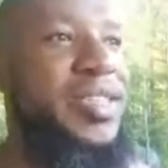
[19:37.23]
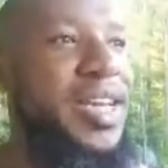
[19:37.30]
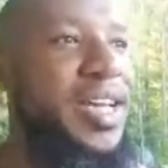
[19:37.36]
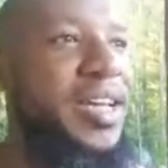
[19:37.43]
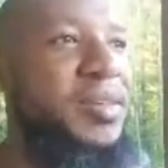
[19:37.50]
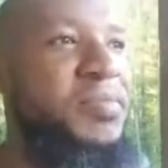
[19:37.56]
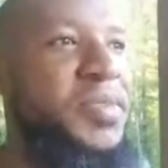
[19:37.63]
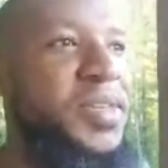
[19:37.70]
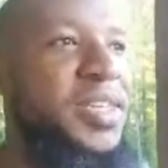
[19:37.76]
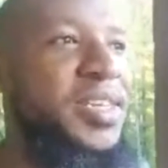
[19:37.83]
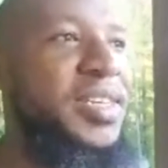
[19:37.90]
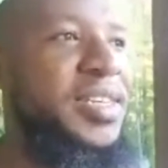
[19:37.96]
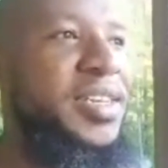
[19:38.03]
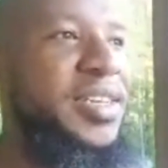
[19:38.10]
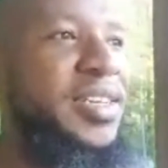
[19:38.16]
time
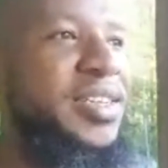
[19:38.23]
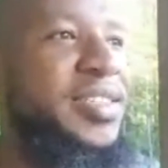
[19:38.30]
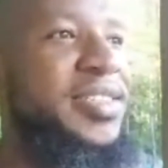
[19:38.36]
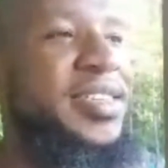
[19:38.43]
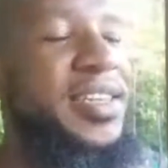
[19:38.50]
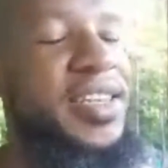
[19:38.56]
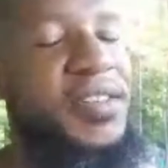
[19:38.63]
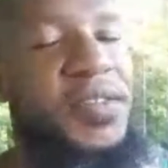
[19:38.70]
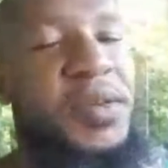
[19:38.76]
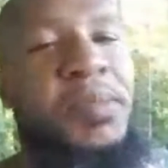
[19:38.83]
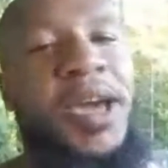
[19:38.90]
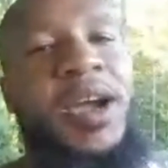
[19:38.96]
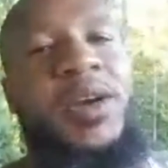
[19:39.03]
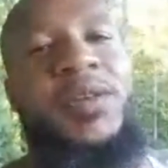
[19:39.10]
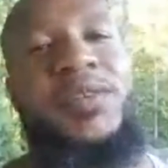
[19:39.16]
to live it
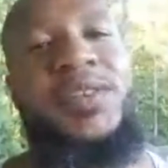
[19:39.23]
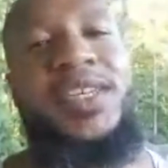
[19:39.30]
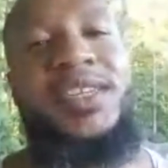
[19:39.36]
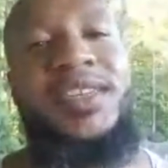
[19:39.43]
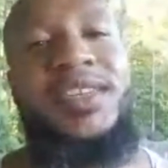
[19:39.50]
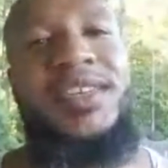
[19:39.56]
powerfully.